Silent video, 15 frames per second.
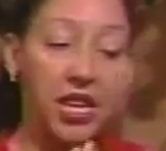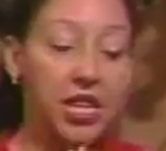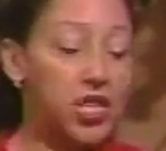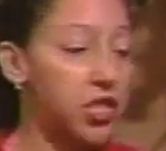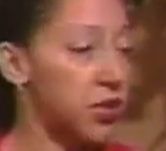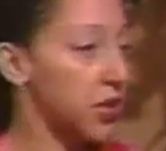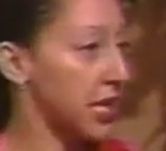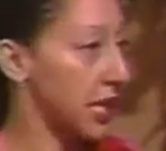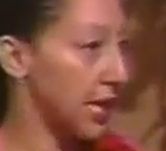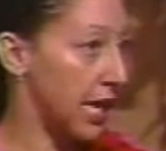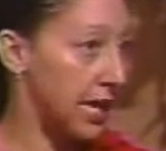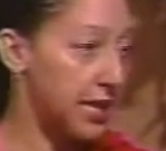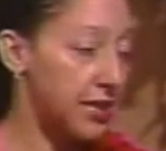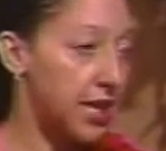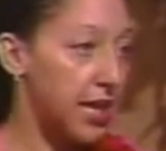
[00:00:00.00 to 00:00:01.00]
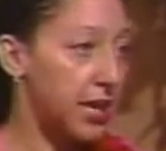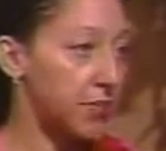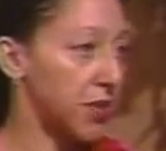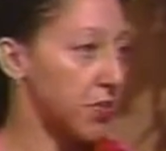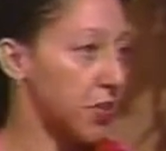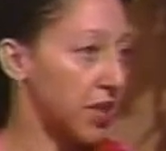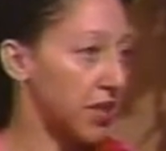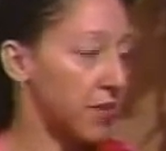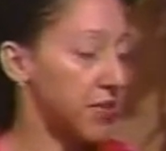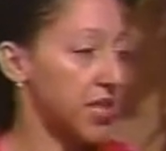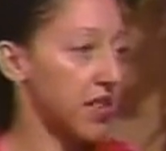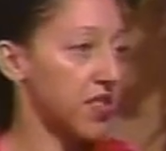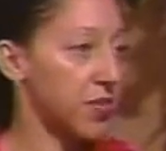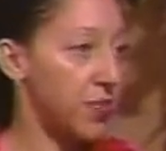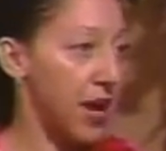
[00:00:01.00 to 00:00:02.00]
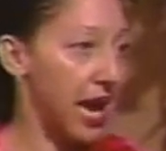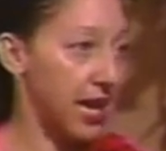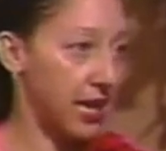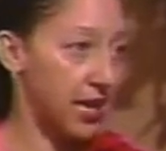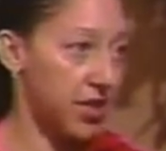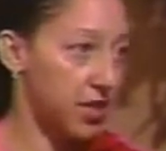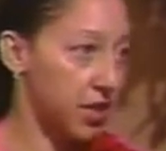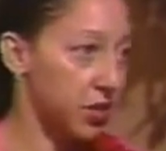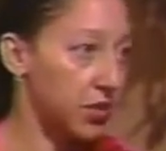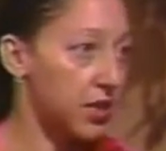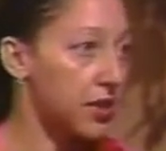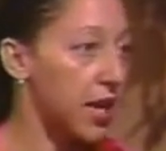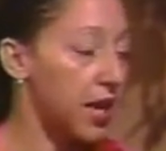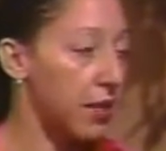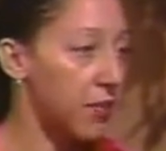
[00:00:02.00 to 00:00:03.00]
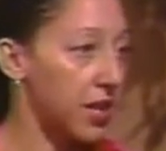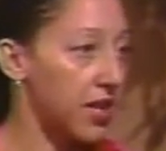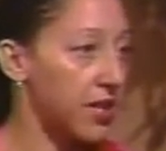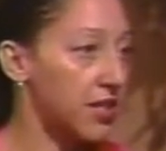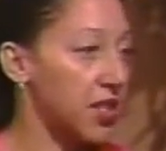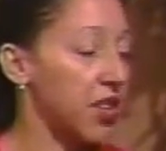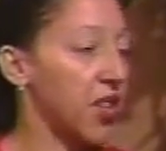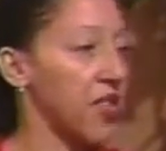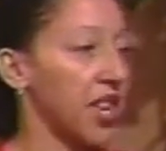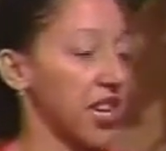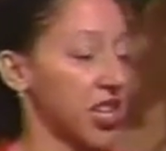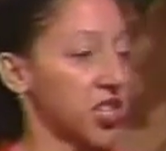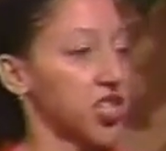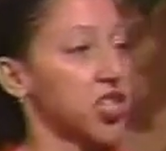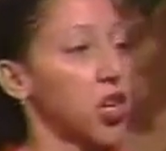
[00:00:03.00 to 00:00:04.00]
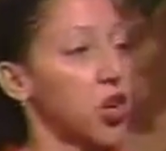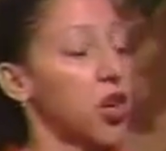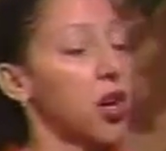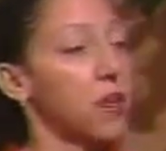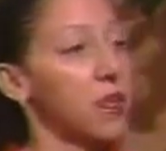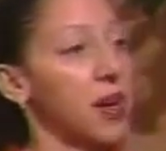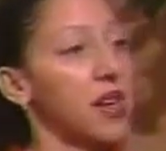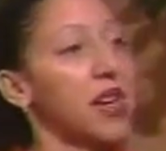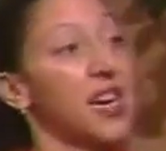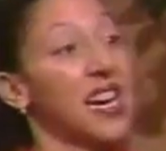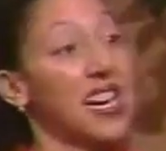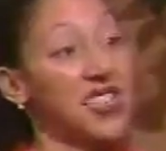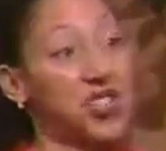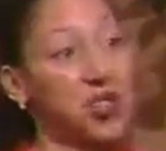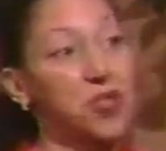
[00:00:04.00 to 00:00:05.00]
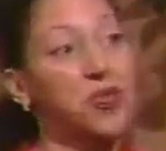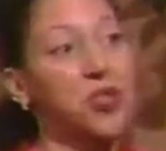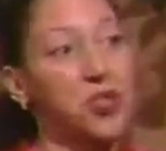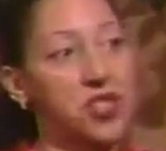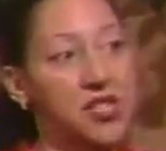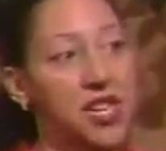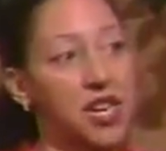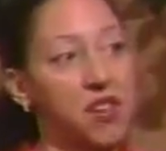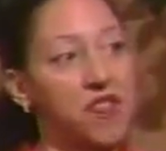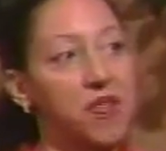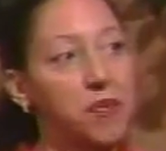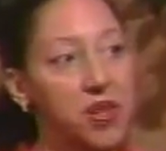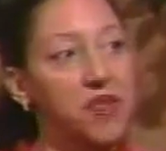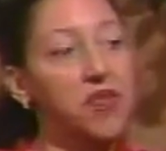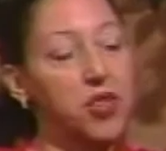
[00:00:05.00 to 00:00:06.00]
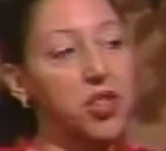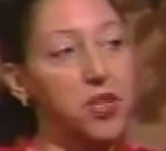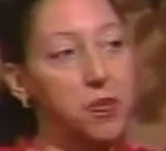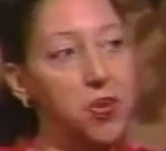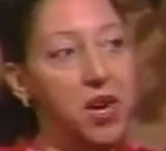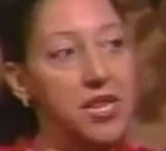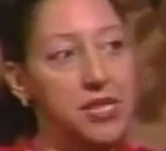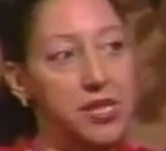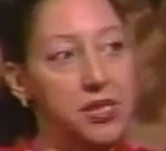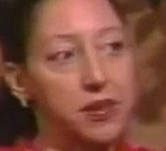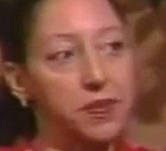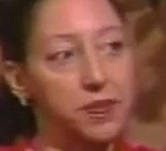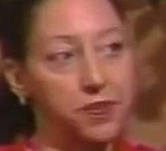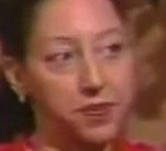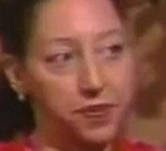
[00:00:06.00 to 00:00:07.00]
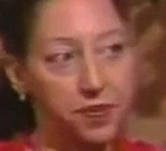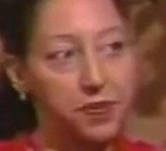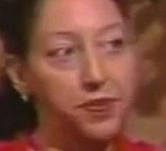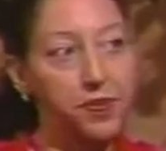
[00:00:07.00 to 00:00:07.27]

they can do it at any time to bring themselves back into alignment so that they can show up as their full self and be fully present. Well, that's